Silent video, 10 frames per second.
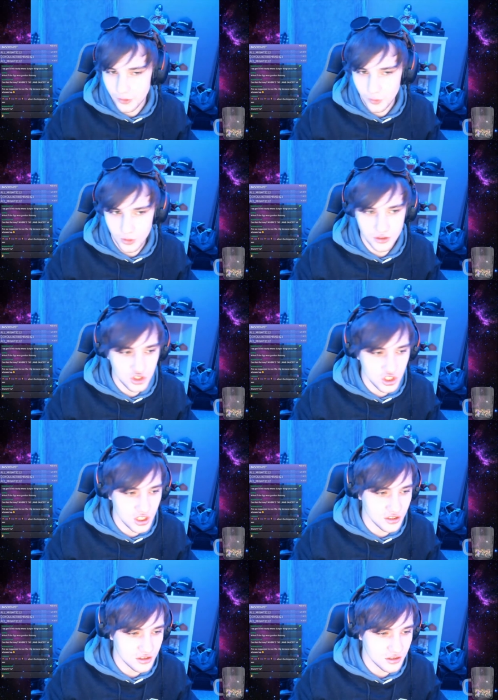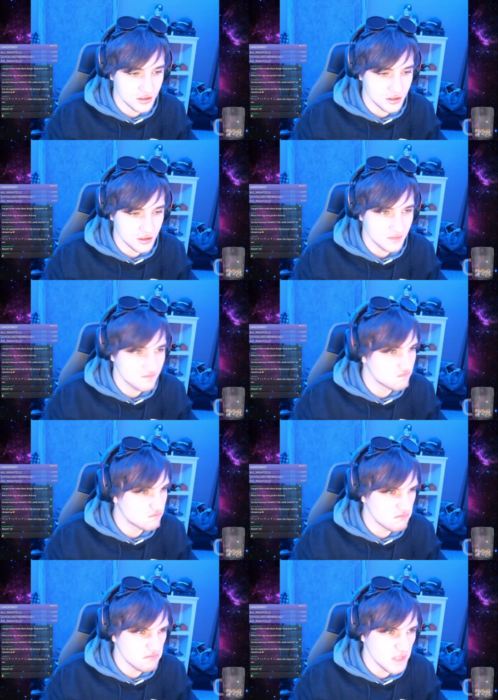grilled cheese.
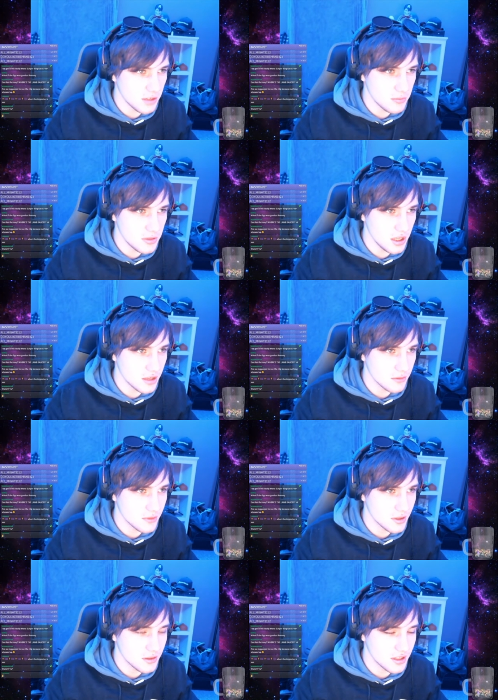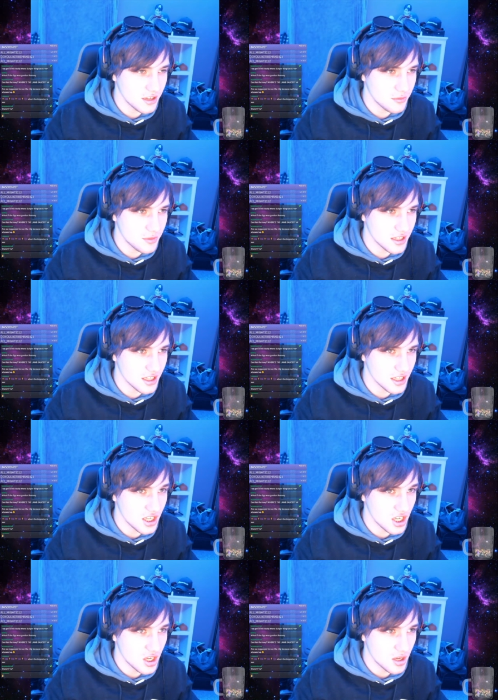Not a
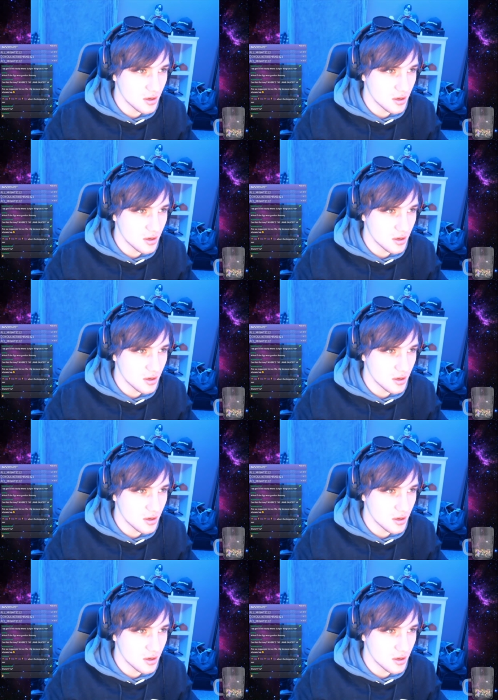biggie.